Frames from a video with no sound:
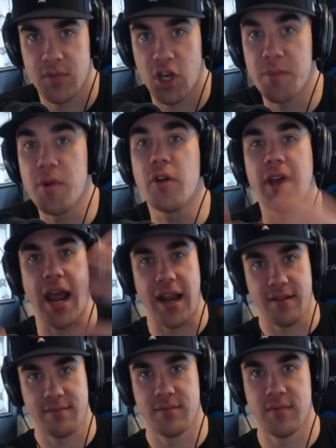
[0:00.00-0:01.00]
Communicate it.
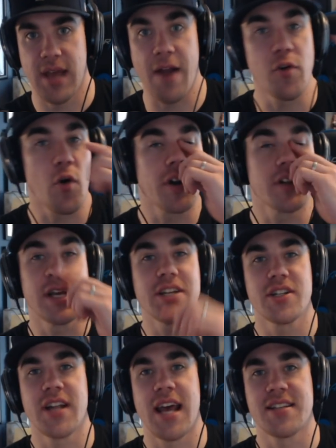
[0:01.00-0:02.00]
Every
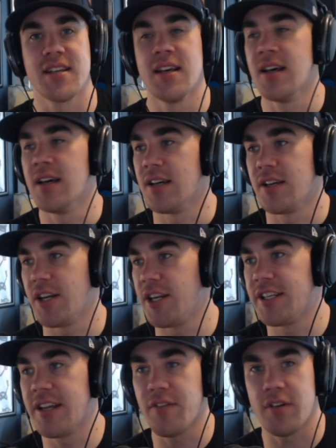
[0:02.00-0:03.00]
organization has
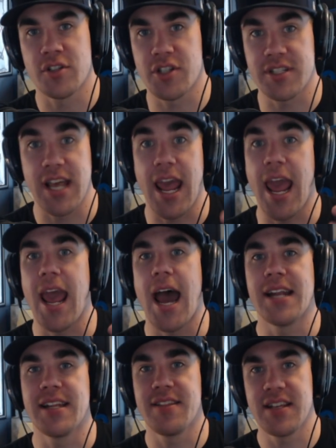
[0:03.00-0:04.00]
diff- just say, hey, I
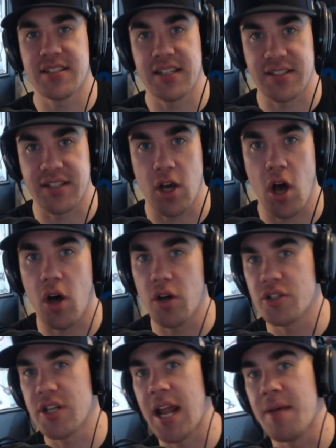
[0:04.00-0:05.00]
did these things in
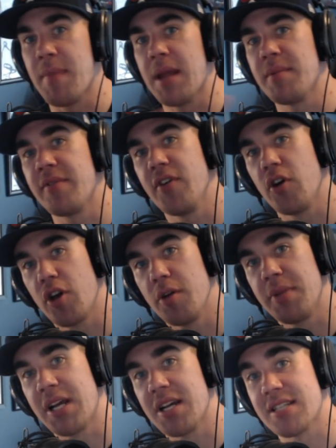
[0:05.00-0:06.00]
college and it made me feel good
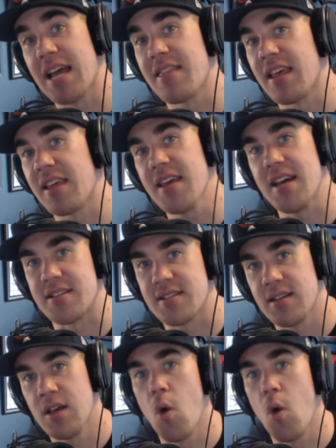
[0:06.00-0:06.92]
because I think this.